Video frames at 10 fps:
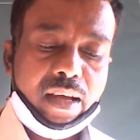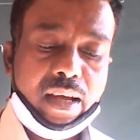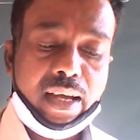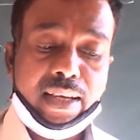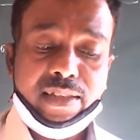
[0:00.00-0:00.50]

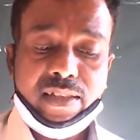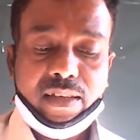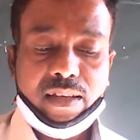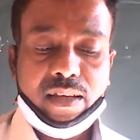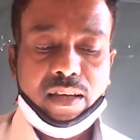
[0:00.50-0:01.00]

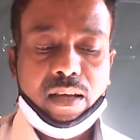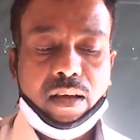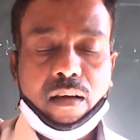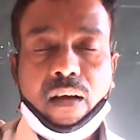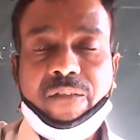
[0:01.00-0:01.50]
as
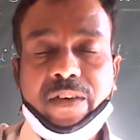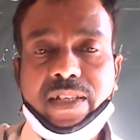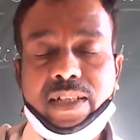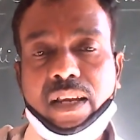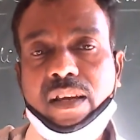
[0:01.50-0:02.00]

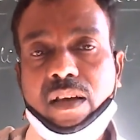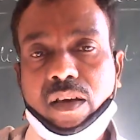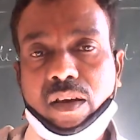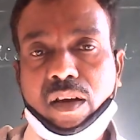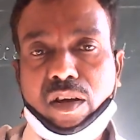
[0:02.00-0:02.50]
official
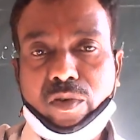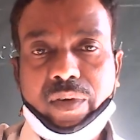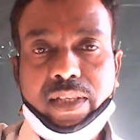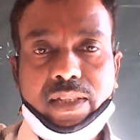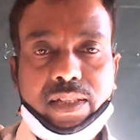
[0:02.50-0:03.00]

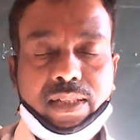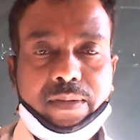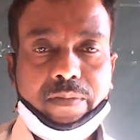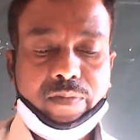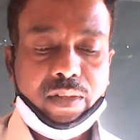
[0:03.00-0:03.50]

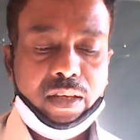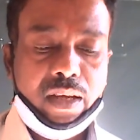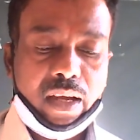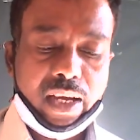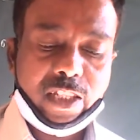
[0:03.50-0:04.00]
language.
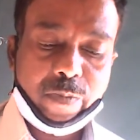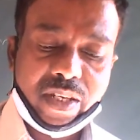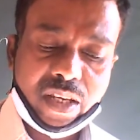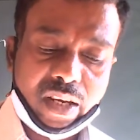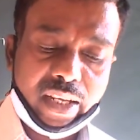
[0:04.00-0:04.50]

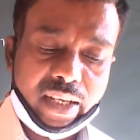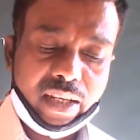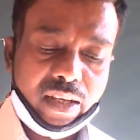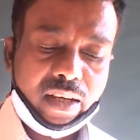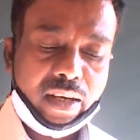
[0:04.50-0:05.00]

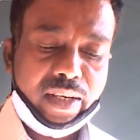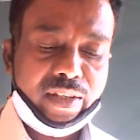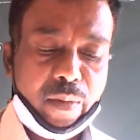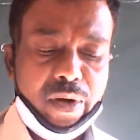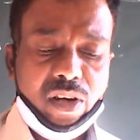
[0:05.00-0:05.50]
Especially in
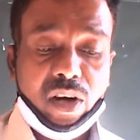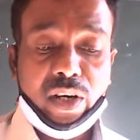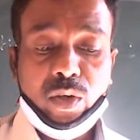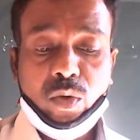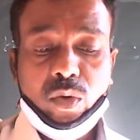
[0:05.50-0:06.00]
Tamil
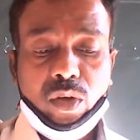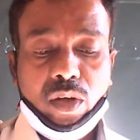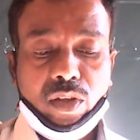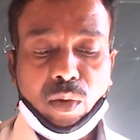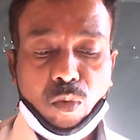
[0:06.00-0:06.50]

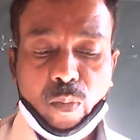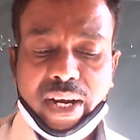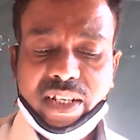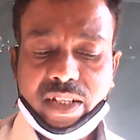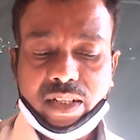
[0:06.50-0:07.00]
Nadu, the
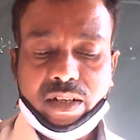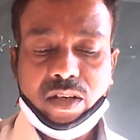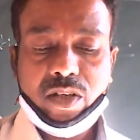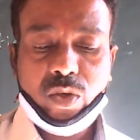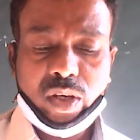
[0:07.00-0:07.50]
movement
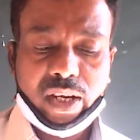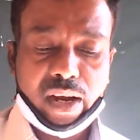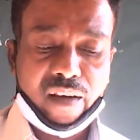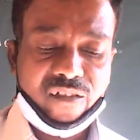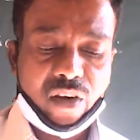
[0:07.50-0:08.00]
took
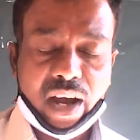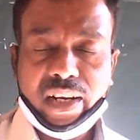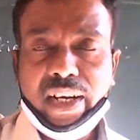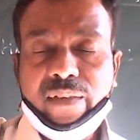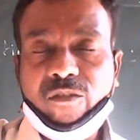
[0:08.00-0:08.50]
a
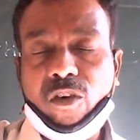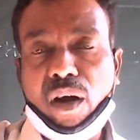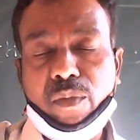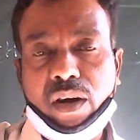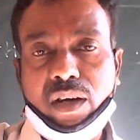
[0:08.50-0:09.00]
violent
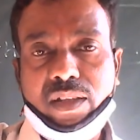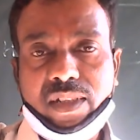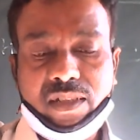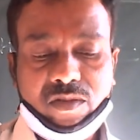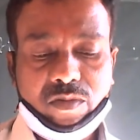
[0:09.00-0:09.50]
form
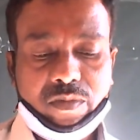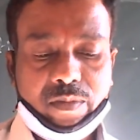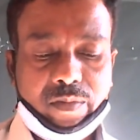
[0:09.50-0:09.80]
also.